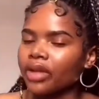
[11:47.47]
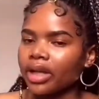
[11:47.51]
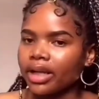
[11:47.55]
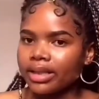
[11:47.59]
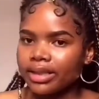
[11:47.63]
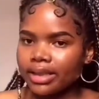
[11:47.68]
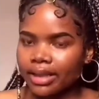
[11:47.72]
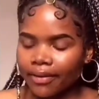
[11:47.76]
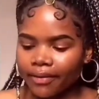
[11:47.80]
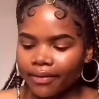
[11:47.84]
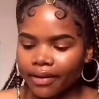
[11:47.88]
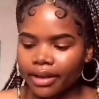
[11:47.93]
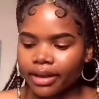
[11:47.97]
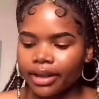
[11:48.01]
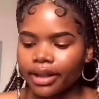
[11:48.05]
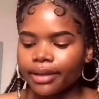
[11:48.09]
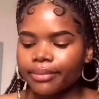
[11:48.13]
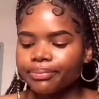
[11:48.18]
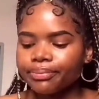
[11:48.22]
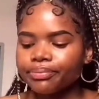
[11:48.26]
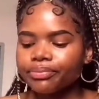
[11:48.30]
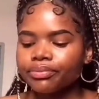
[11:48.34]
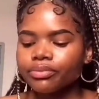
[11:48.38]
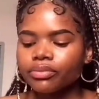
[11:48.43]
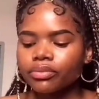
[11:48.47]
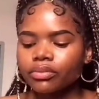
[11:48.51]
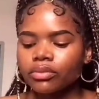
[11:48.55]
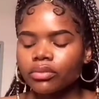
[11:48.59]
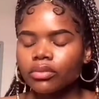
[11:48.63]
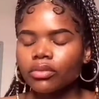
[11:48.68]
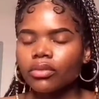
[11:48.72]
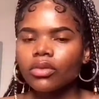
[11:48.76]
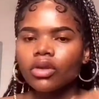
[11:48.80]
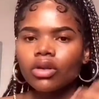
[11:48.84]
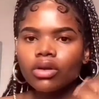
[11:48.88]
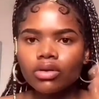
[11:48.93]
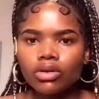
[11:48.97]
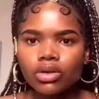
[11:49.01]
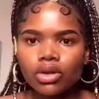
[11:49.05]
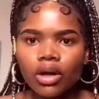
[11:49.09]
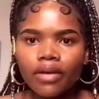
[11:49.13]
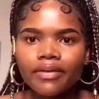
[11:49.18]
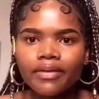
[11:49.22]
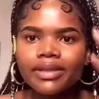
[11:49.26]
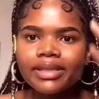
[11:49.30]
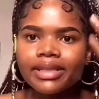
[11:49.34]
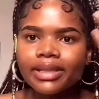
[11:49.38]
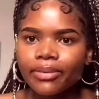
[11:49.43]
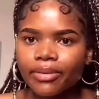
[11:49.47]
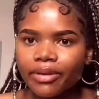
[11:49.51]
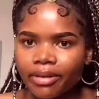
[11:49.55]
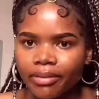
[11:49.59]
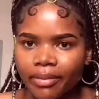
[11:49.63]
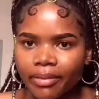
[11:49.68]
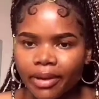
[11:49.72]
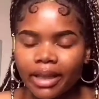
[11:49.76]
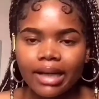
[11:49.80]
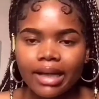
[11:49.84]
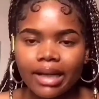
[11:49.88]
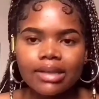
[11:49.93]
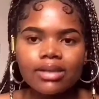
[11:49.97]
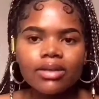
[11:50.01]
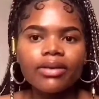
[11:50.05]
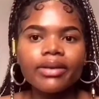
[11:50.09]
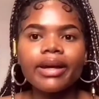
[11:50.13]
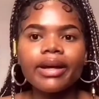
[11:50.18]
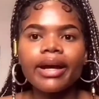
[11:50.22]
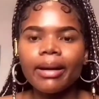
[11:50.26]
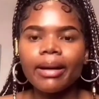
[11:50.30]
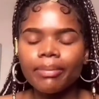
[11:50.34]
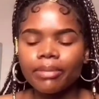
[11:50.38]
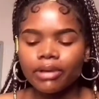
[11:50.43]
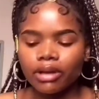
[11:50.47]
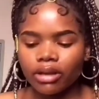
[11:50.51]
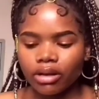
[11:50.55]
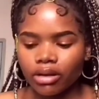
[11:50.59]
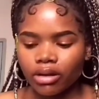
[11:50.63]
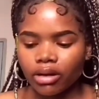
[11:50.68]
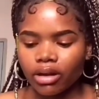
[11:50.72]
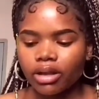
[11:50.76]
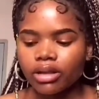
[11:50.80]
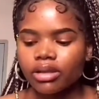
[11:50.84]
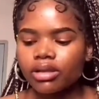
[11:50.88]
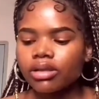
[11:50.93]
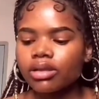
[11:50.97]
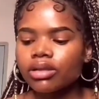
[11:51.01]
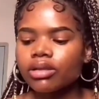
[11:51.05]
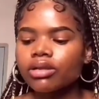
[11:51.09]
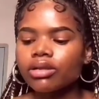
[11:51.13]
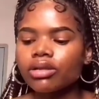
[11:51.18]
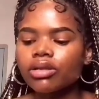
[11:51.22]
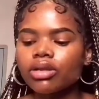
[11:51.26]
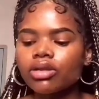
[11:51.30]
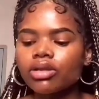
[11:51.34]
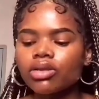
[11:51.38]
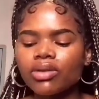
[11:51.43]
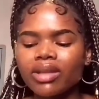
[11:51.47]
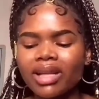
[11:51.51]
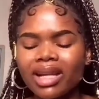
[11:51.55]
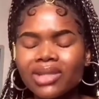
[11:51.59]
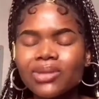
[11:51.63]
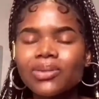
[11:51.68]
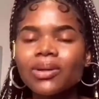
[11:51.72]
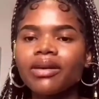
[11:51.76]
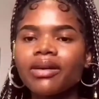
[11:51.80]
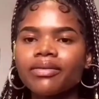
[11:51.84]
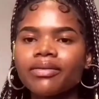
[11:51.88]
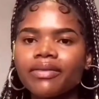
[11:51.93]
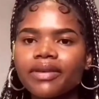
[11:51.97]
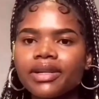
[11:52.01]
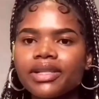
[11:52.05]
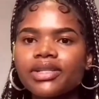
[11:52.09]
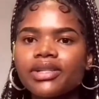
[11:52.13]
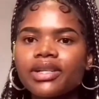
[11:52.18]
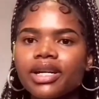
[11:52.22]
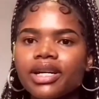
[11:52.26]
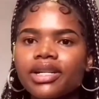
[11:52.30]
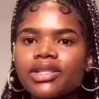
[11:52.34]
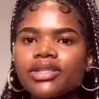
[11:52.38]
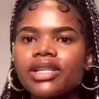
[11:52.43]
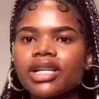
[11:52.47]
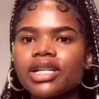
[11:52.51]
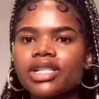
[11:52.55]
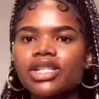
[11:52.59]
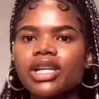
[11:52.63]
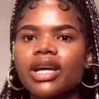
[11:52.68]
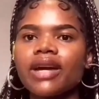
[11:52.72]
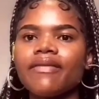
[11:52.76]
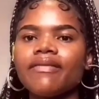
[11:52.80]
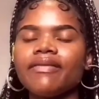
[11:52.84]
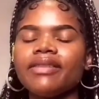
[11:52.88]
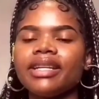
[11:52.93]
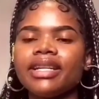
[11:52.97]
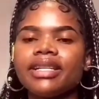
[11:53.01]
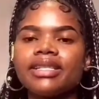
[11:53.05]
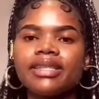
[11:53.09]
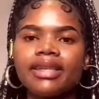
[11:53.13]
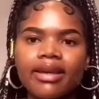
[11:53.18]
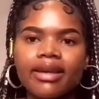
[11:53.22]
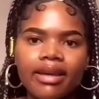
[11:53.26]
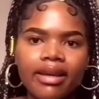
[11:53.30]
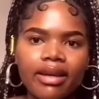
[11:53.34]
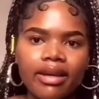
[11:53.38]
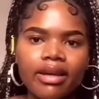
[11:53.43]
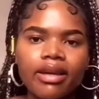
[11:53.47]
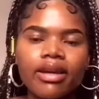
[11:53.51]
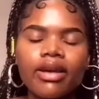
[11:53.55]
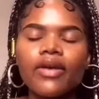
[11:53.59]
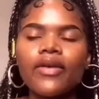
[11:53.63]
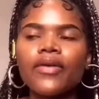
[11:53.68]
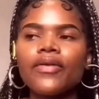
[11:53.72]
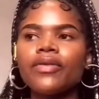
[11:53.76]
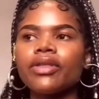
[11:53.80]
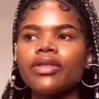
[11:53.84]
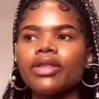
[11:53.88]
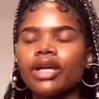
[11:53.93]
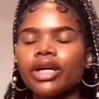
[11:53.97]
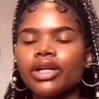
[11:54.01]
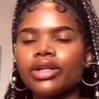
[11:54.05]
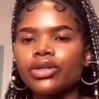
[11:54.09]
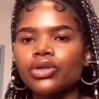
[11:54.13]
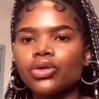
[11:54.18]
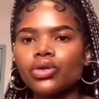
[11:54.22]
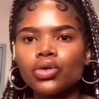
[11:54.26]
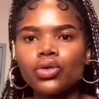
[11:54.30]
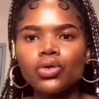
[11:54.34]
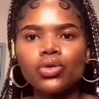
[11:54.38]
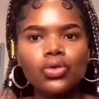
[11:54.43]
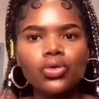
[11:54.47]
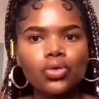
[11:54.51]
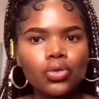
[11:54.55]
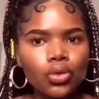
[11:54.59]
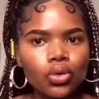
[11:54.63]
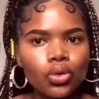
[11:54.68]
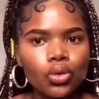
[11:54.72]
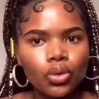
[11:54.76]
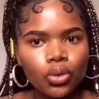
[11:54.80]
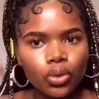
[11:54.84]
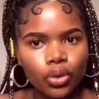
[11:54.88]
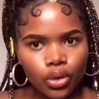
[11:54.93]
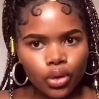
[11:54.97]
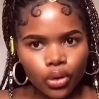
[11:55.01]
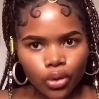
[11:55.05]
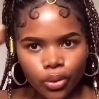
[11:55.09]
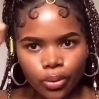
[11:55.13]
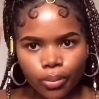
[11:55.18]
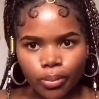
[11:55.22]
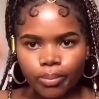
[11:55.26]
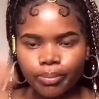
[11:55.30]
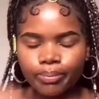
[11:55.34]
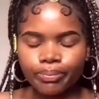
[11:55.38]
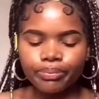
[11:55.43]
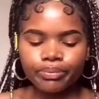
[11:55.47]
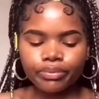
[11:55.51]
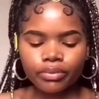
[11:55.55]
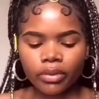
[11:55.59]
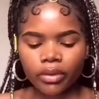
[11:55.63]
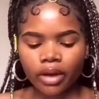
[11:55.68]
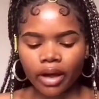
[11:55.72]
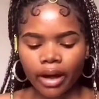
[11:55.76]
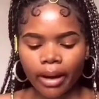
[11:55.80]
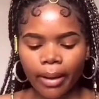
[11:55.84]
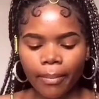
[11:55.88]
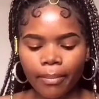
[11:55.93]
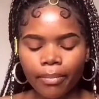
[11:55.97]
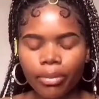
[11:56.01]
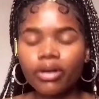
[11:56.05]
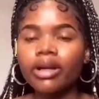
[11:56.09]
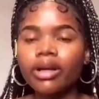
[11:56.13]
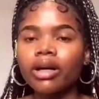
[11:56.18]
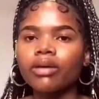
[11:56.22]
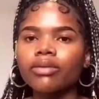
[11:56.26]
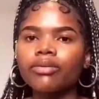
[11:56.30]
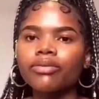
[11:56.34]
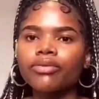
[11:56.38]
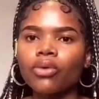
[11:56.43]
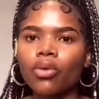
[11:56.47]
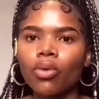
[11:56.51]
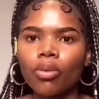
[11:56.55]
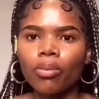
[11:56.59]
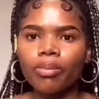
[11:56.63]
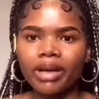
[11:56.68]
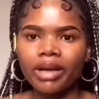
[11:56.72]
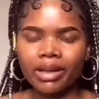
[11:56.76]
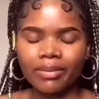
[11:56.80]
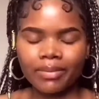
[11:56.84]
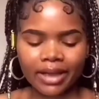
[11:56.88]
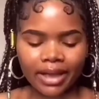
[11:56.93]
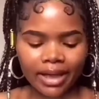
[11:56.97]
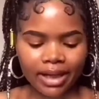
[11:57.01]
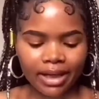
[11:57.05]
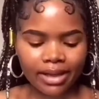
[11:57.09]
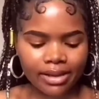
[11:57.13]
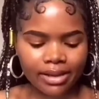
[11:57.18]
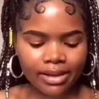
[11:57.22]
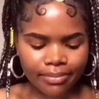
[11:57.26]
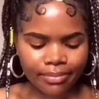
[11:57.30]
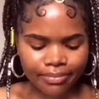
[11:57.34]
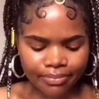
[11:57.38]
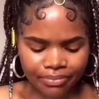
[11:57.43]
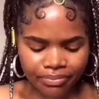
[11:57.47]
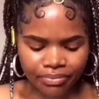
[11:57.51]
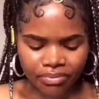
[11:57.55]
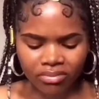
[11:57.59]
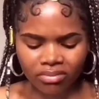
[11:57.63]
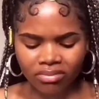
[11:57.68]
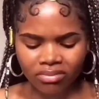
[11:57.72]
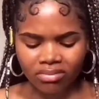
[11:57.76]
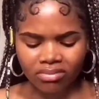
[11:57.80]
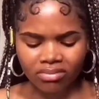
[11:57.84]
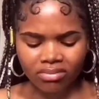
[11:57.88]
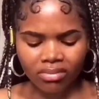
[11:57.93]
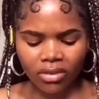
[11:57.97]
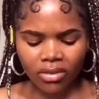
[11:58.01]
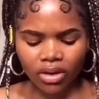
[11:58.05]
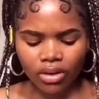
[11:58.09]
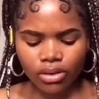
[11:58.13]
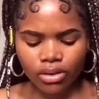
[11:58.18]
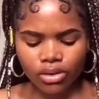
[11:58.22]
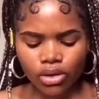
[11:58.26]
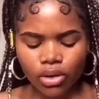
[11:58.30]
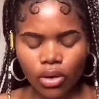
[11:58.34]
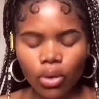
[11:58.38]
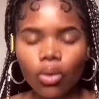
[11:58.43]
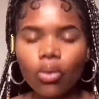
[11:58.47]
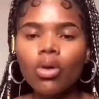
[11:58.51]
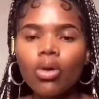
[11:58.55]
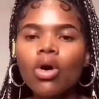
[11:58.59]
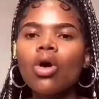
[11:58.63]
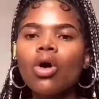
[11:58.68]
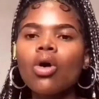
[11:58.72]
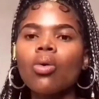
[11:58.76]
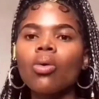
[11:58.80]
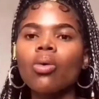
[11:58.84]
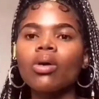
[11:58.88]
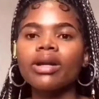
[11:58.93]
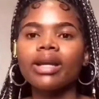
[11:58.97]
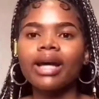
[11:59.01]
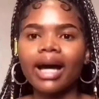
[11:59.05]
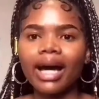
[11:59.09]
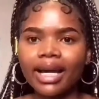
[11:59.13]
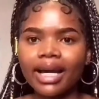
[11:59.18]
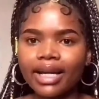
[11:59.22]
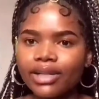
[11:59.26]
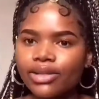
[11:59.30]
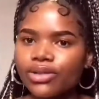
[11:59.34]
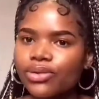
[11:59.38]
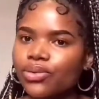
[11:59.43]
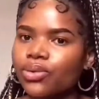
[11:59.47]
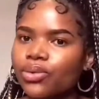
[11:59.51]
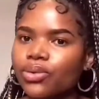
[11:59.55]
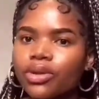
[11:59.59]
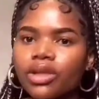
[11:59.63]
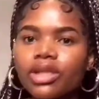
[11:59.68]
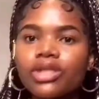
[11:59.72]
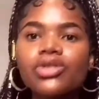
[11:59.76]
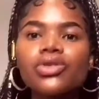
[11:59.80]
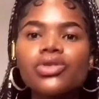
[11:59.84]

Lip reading: and stuff like that. So obviously with me that's going to happen a lot. So that's why I advise you guys to actually have less hair that you do, you know, put out for baby hairs. So what I do, the